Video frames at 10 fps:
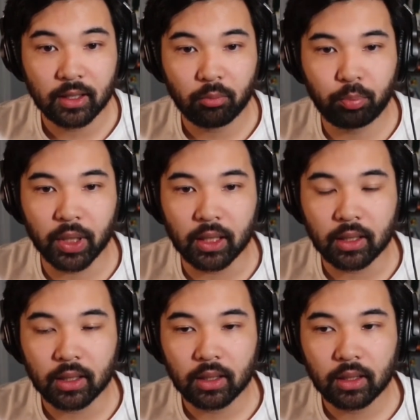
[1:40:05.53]
But
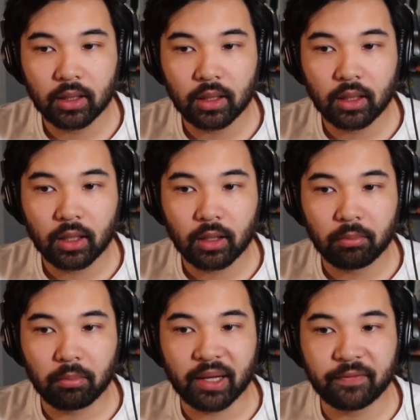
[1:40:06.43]

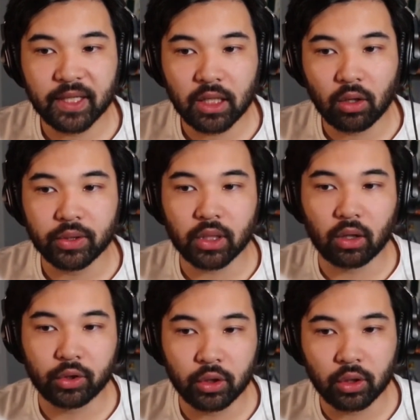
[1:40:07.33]
my videos are
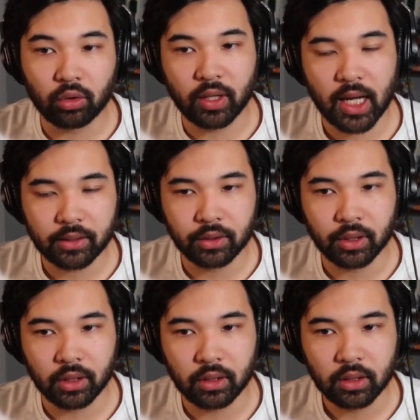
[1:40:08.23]
good or not
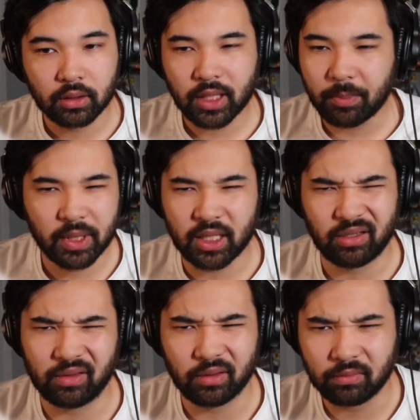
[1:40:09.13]
good, not because
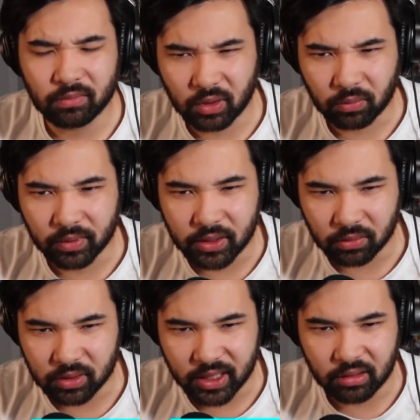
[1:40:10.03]
of the
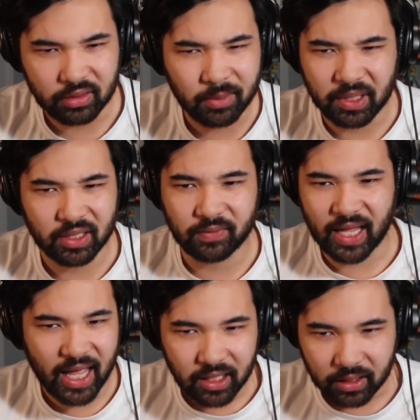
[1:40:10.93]
resource that I use, not because of
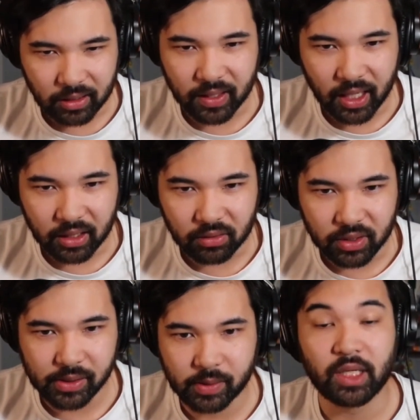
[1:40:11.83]
the editing that I use.
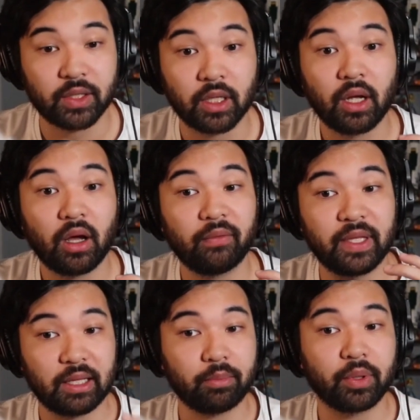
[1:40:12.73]
It's because of the
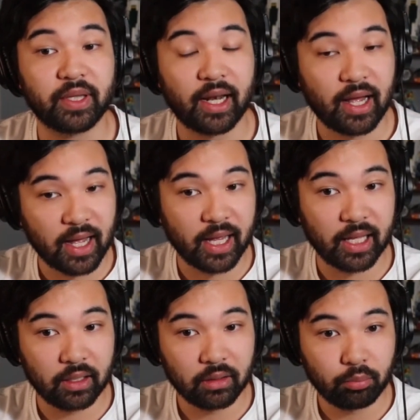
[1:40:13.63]
input that
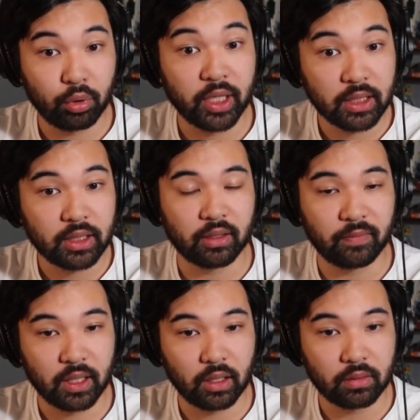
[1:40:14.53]
I put into the
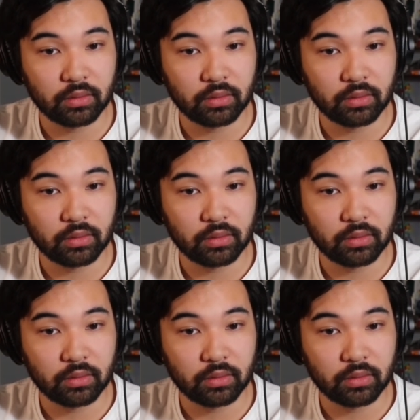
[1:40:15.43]
video.